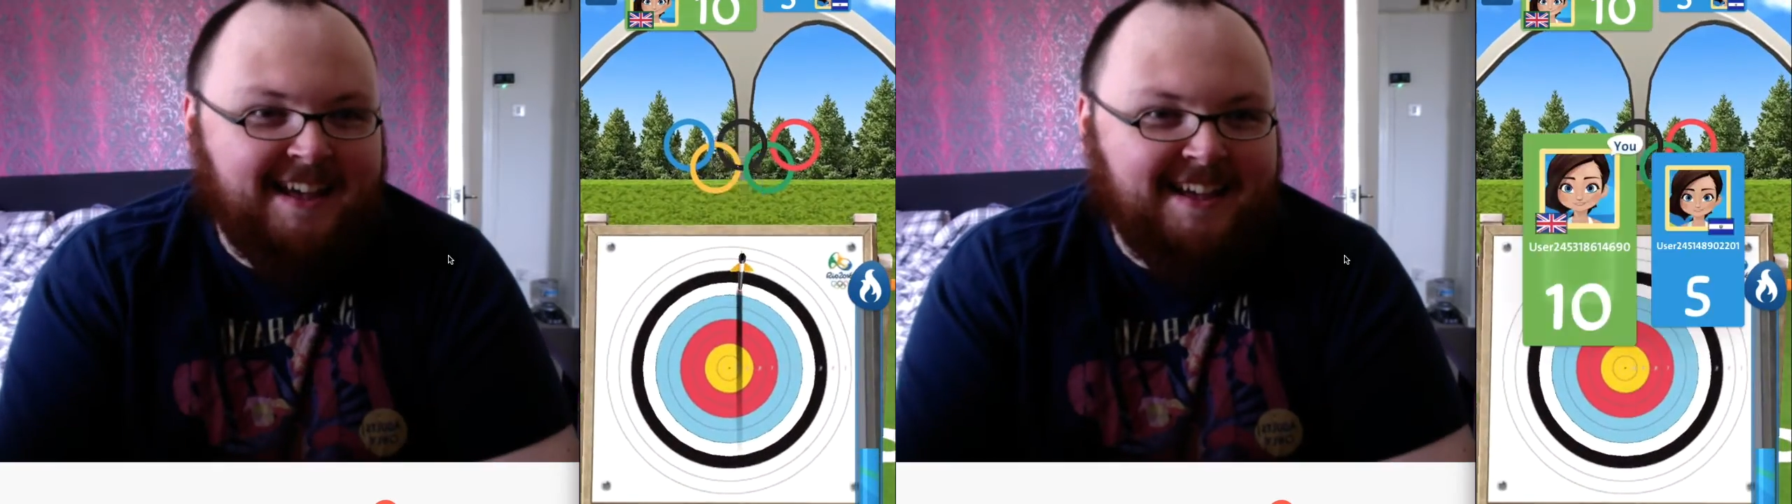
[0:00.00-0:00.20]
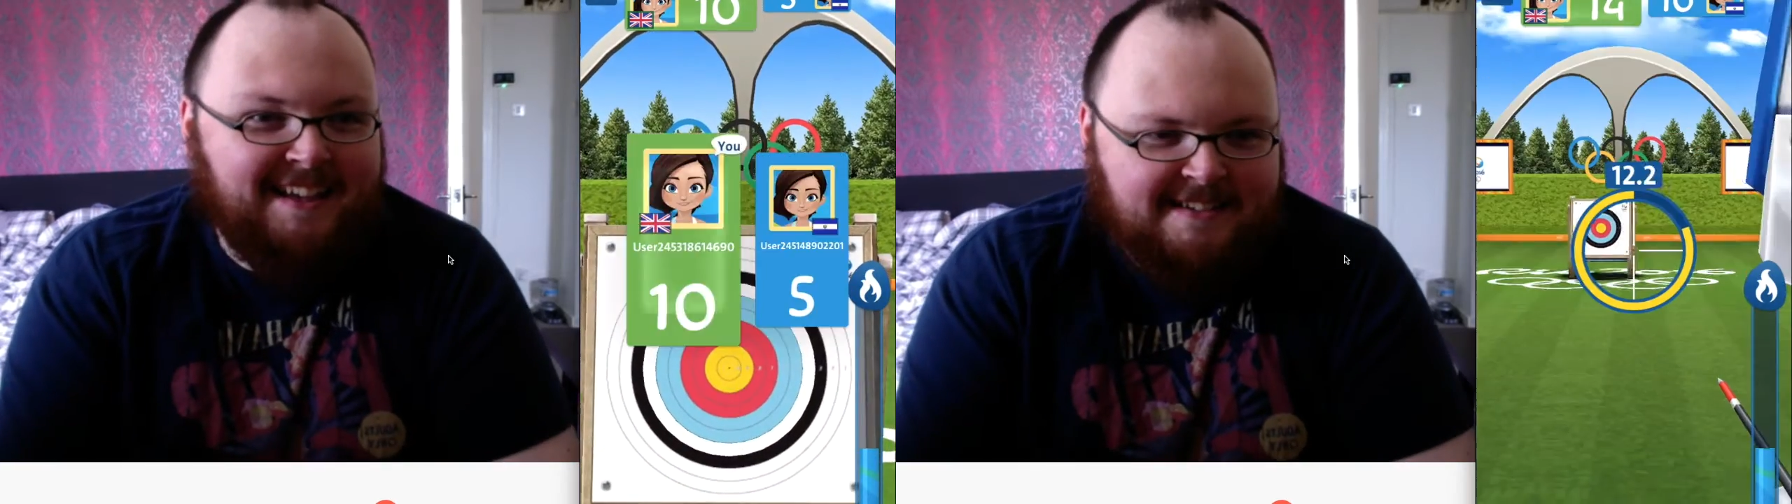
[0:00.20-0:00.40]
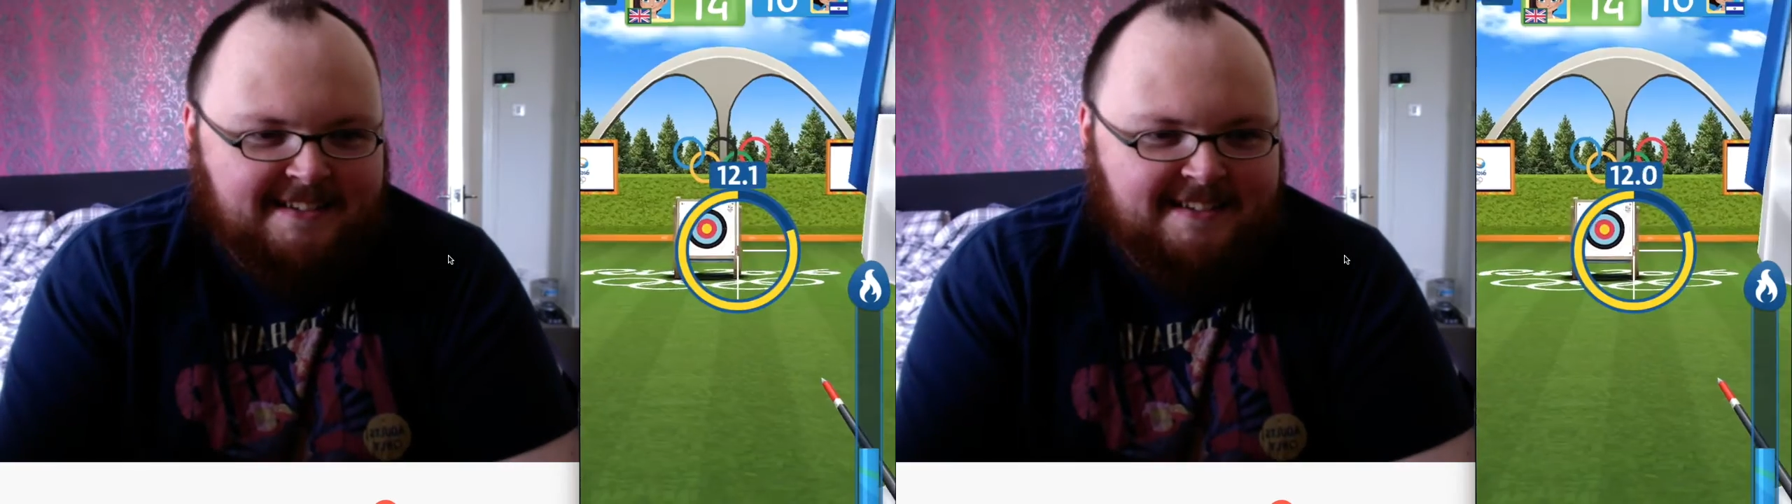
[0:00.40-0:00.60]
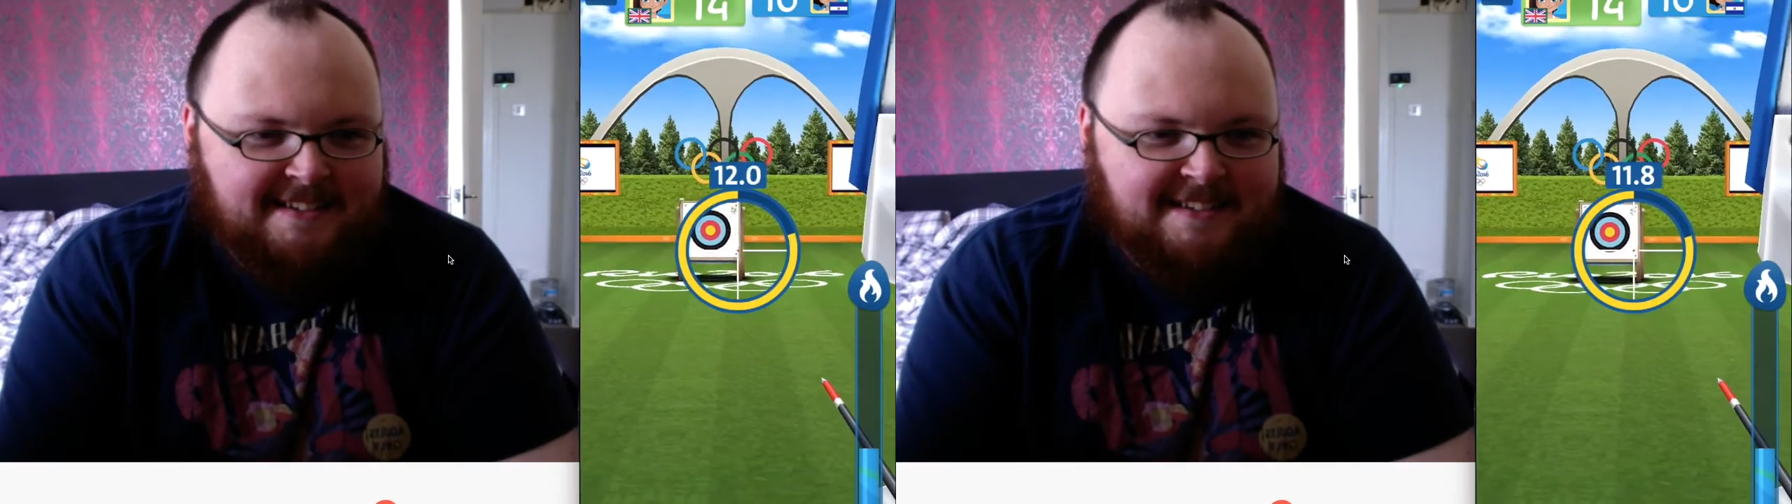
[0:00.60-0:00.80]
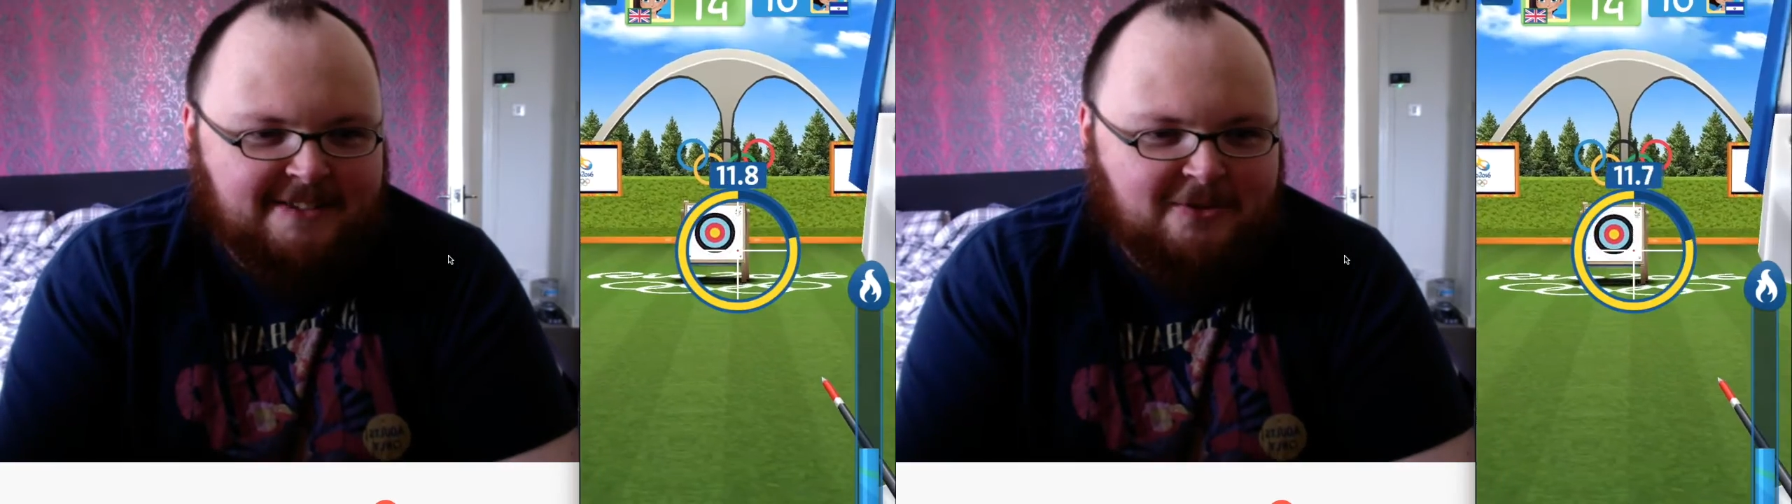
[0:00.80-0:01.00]
I know. Like,
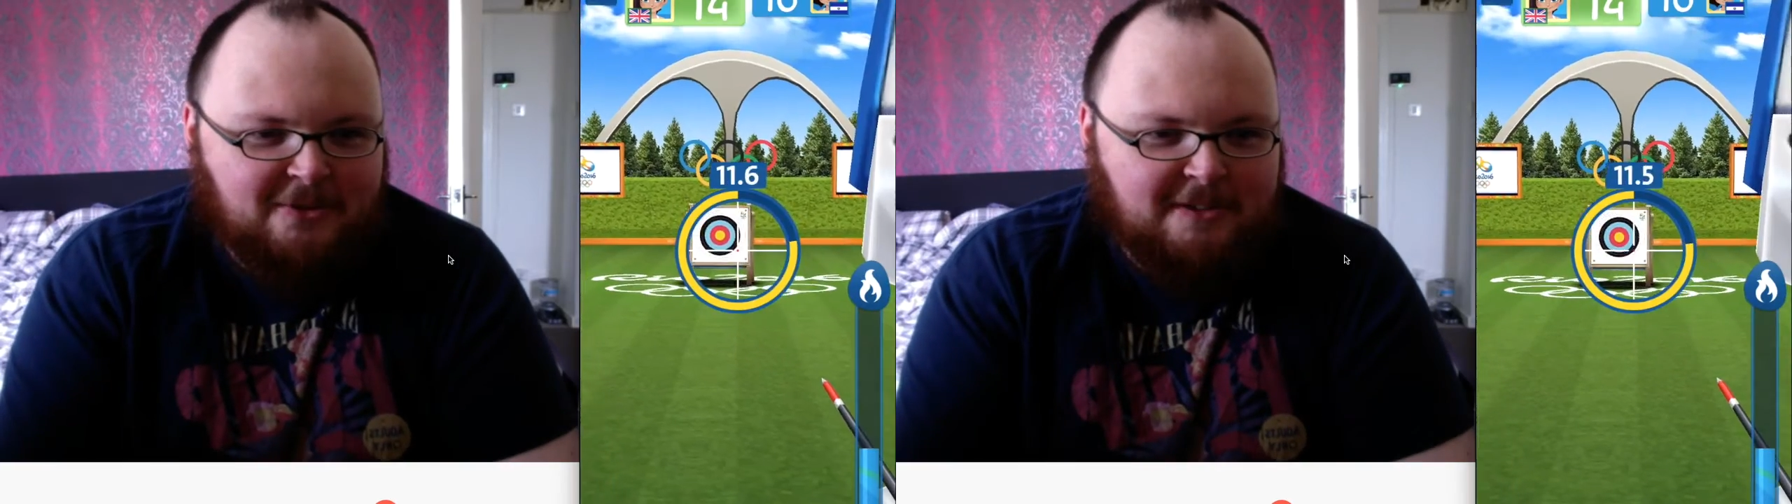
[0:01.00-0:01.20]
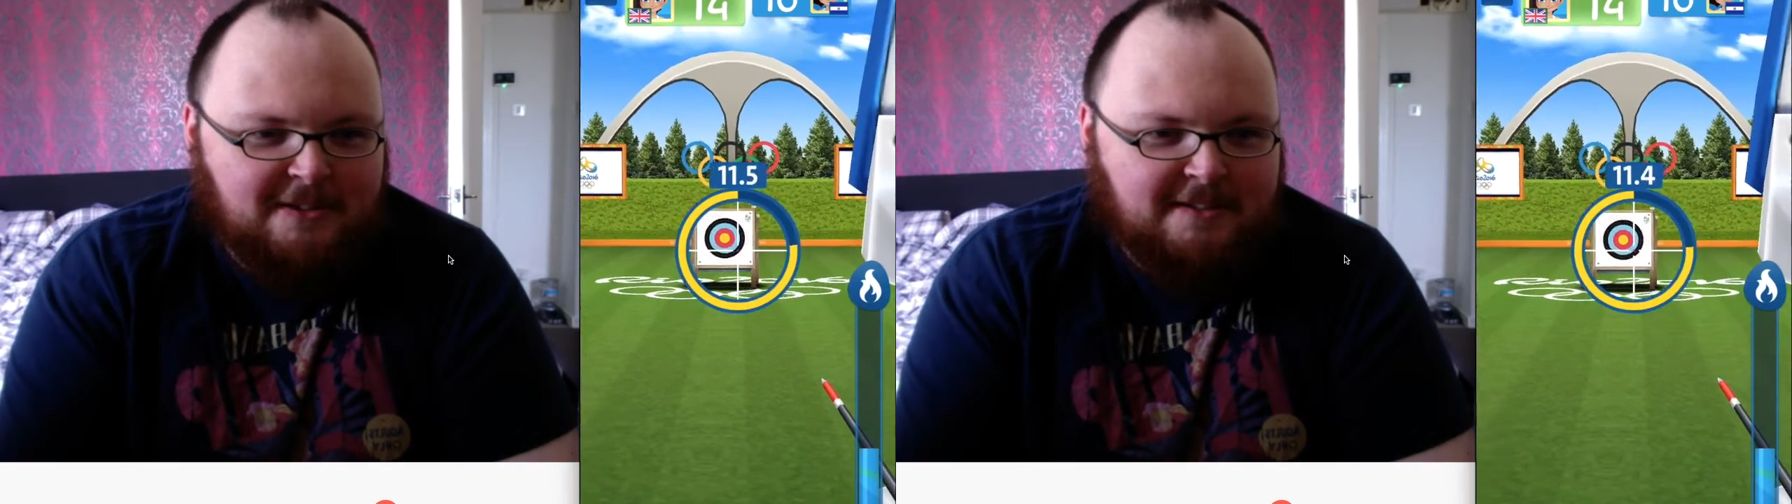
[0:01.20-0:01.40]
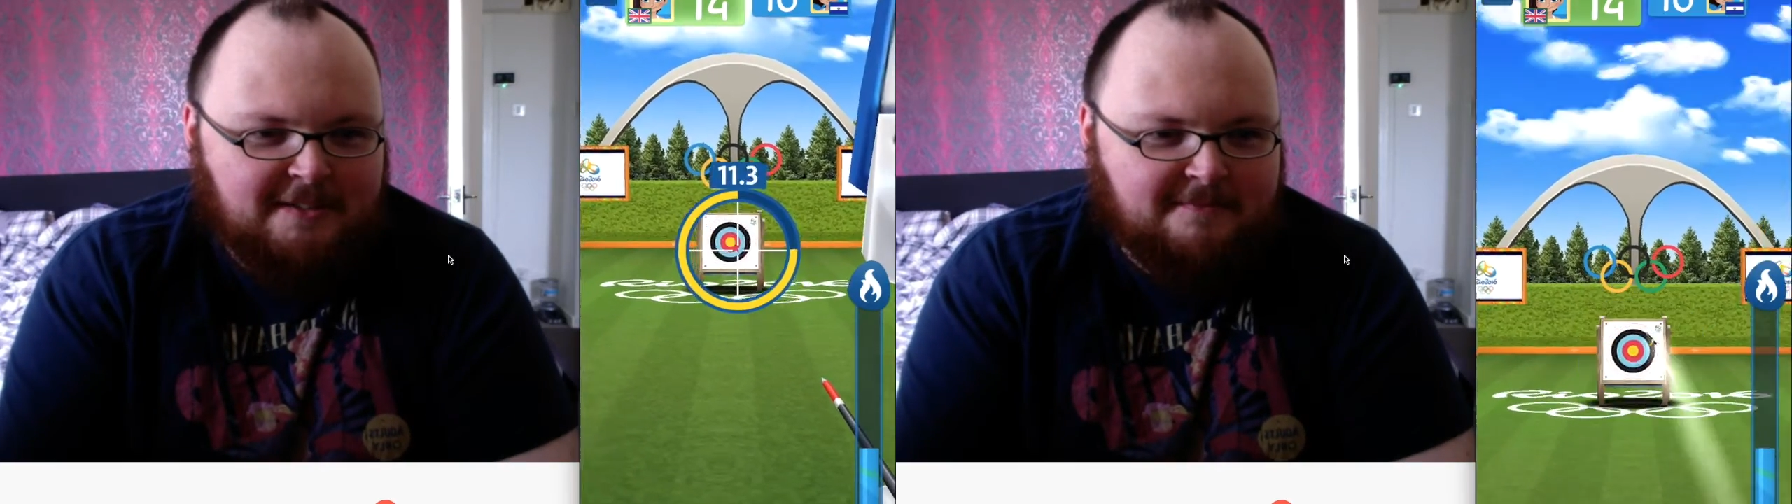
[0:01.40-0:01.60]
that's held in